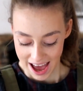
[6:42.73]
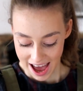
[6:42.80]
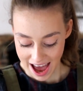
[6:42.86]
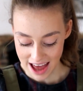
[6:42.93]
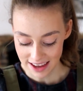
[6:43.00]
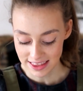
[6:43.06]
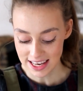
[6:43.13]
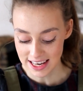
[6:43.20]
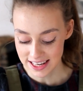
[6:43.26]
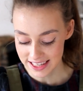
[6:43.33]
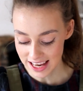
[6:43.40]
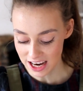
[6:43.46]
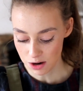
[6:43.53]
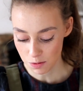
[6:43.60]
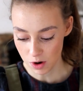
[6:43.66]
And the
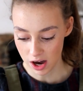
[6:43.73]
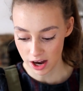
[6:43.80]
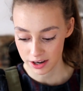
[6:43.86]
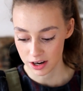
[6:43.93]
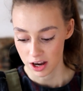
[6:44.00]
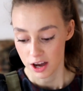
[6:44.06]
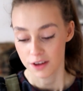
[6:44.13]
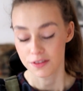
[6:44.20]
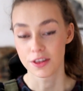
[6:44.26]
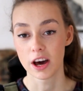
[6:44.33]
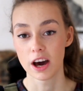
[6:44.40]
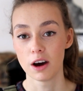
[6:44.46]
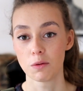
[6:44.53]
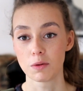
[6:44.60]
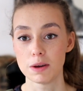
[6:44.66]
second one
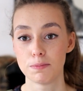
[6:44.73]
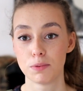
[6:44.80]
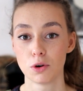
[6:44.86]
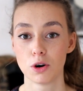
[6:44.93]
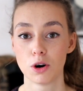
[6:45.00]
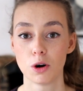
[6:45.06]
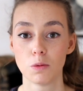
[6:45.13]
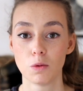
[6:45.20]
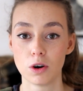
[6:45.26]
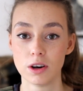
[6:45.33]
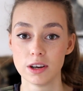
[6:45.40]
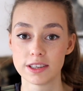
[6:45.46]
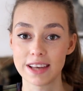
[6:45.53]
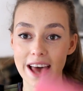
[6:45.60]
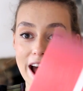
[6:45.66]
that we bought
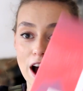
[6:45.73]
was